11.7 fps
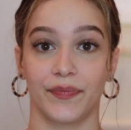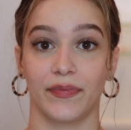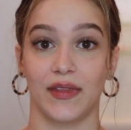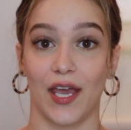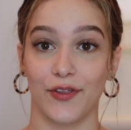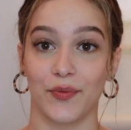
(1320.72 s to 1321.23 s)

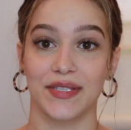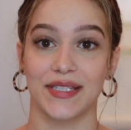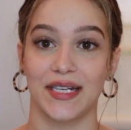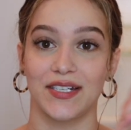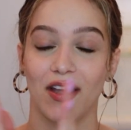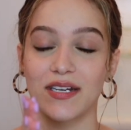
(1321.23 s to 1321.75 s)
the other ones
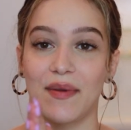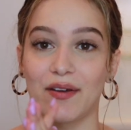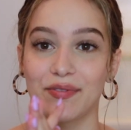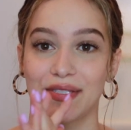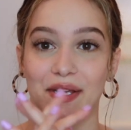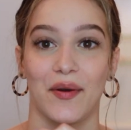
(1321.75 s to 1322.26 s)
that I talked
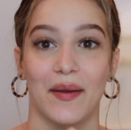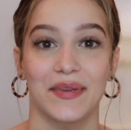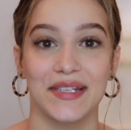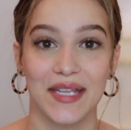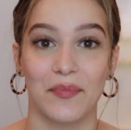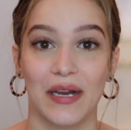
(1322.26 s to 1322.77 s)
about. So I'm going
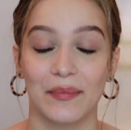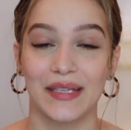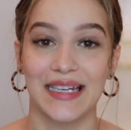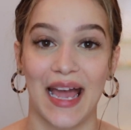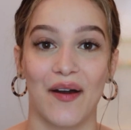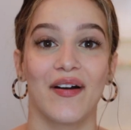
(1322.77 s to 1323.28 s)
to stop rambling
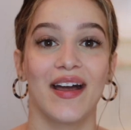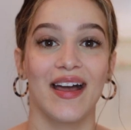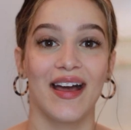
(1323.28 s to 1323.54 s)
now.